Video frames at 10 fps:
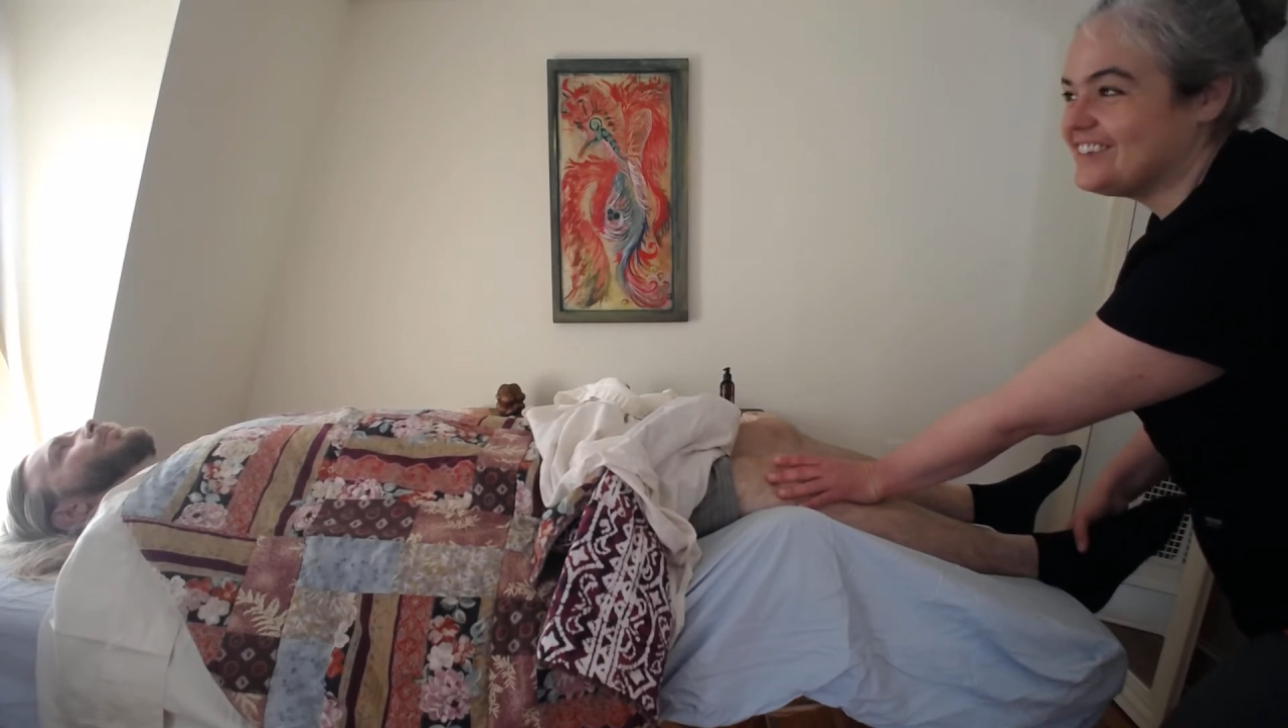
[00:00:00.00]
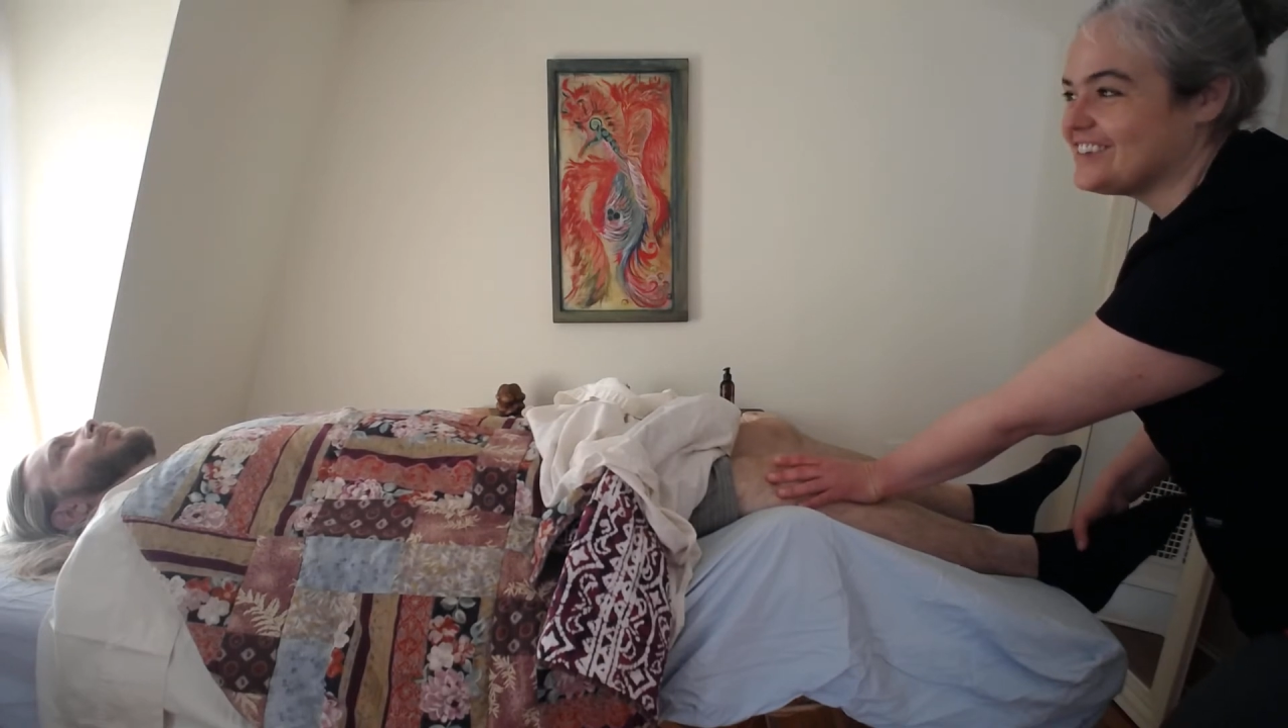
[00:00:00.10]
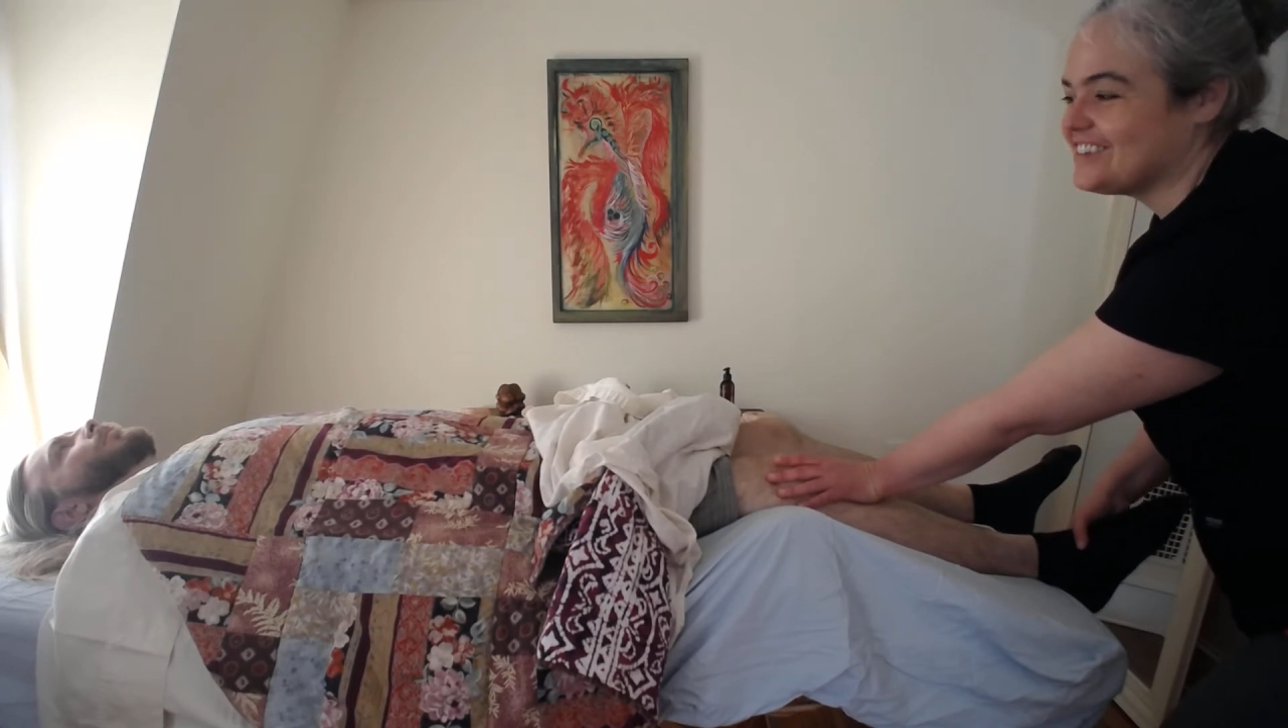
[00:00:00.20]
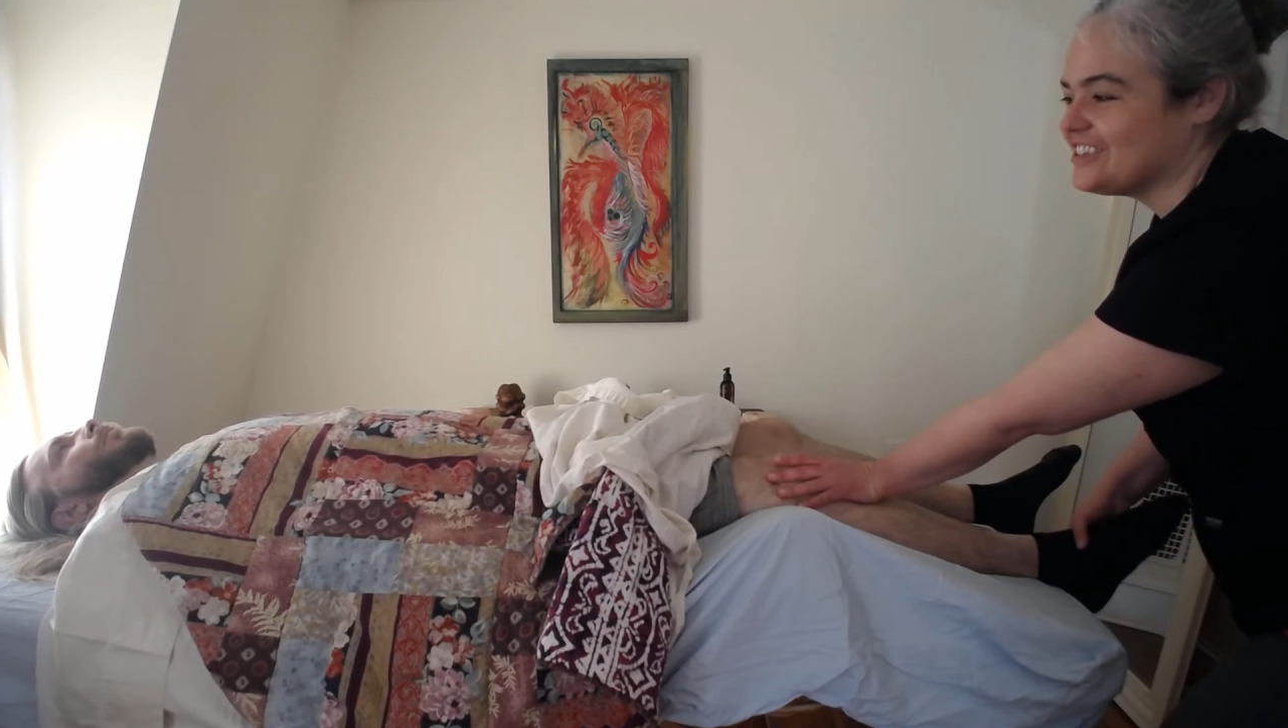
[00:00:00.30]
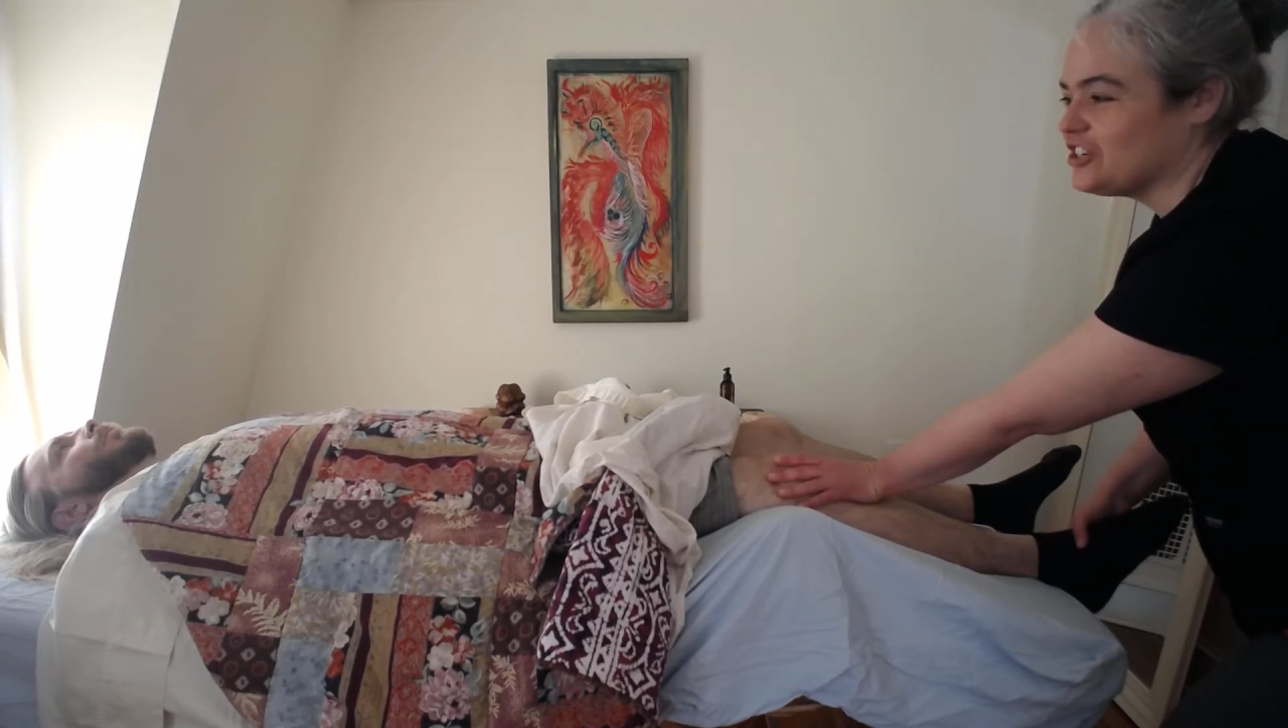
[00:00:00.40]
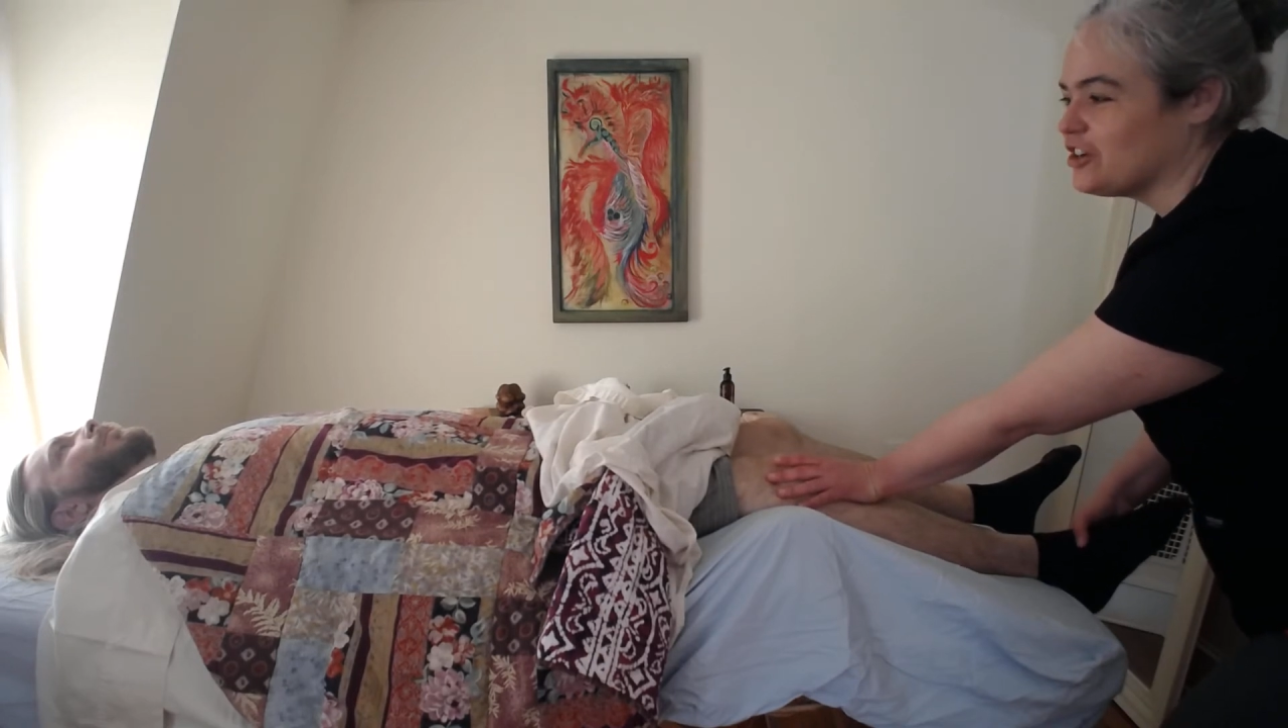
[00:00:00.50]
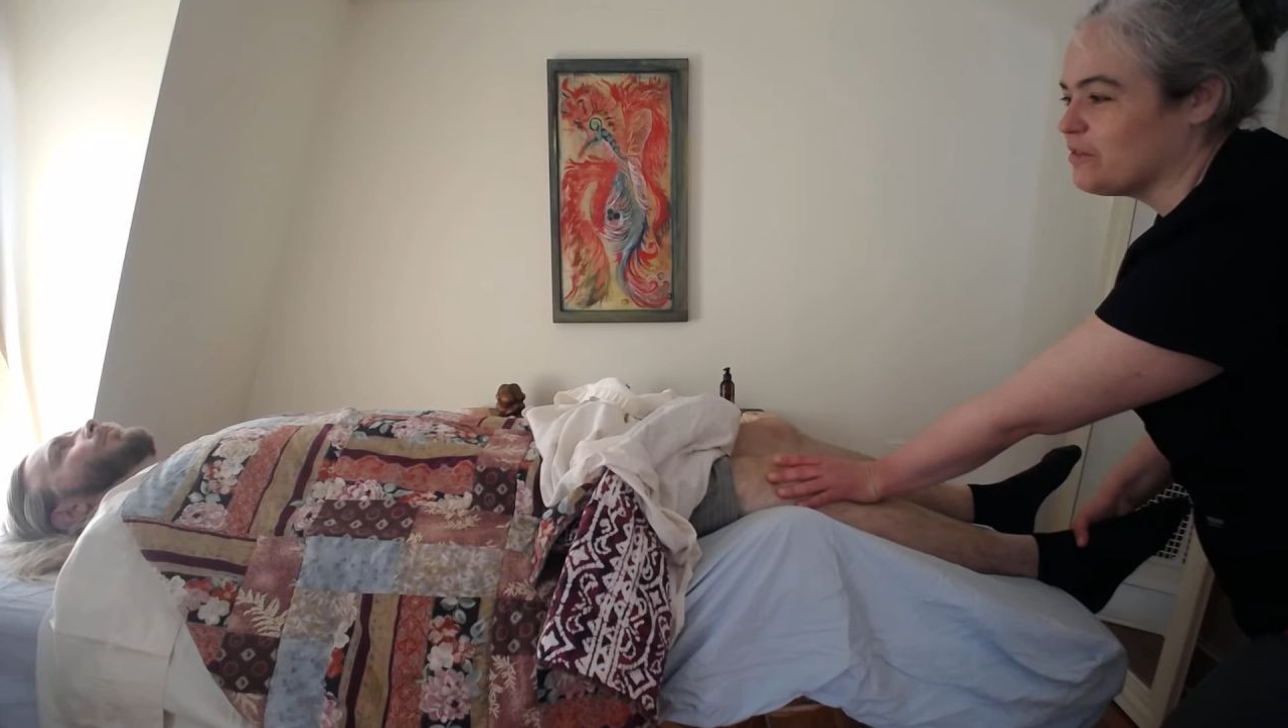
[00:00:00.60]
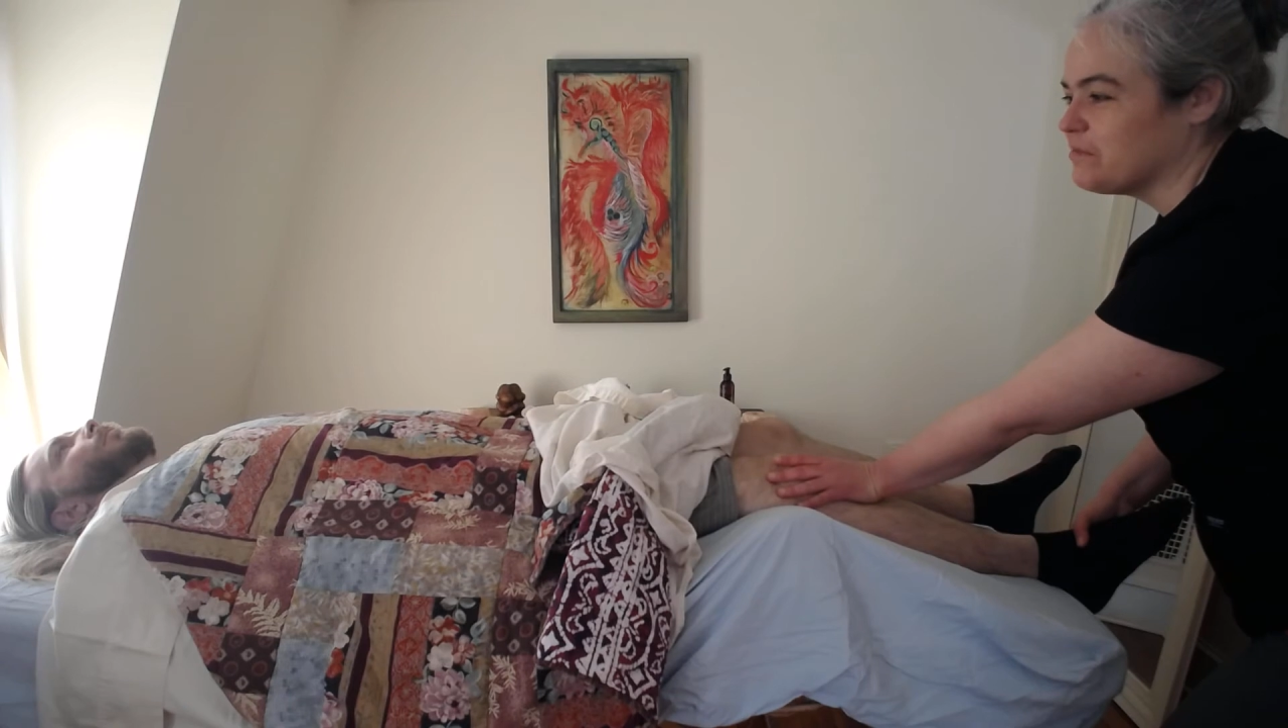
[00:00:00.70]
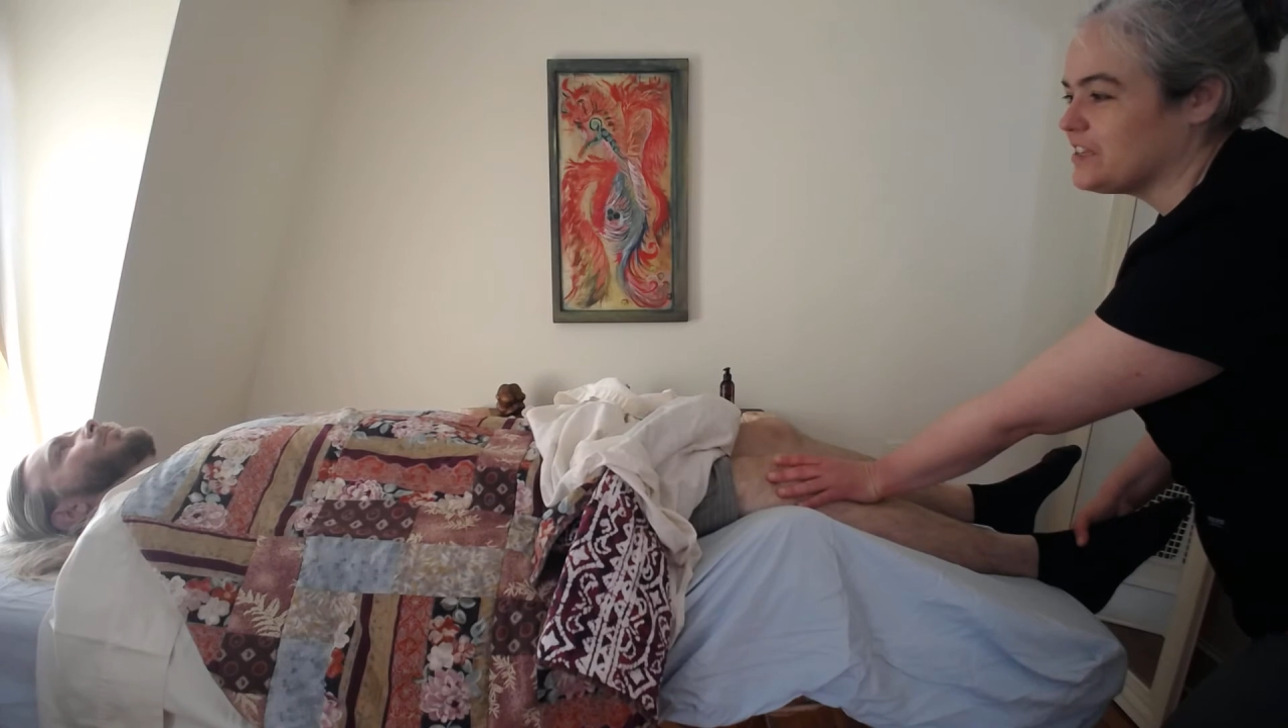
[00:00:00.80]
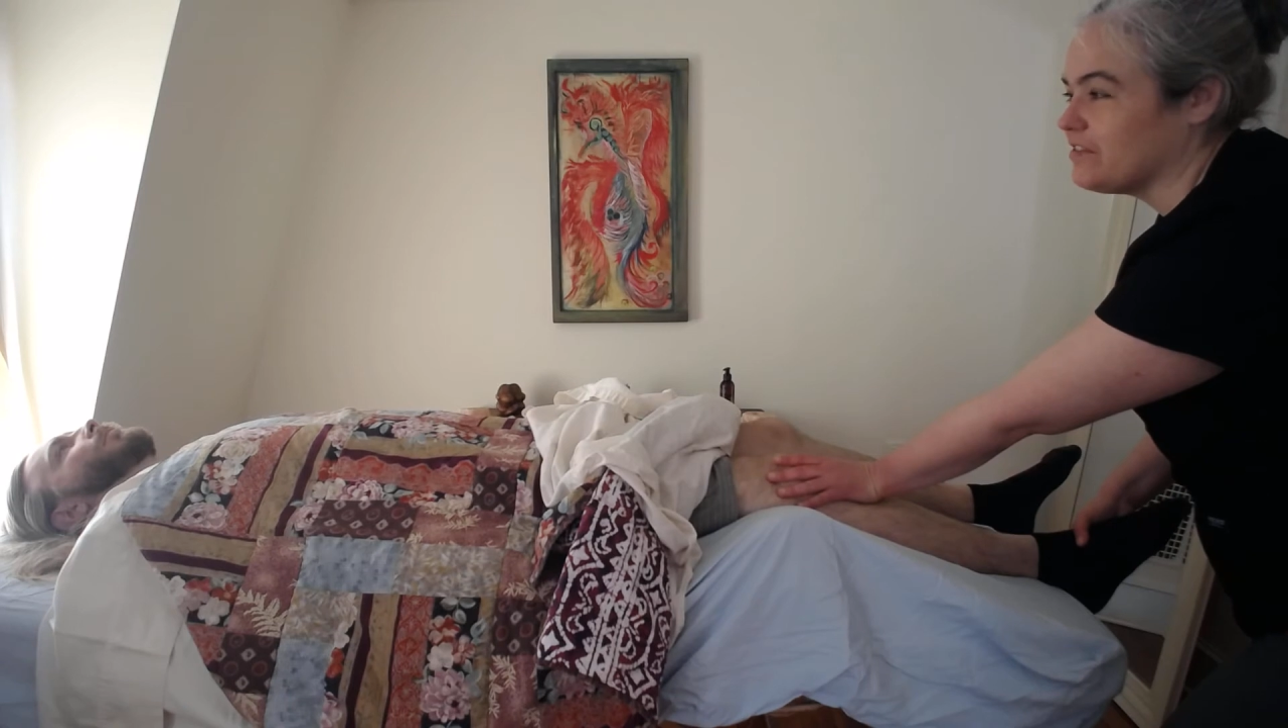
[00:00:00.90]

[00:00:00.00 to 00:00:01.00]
just in terms of,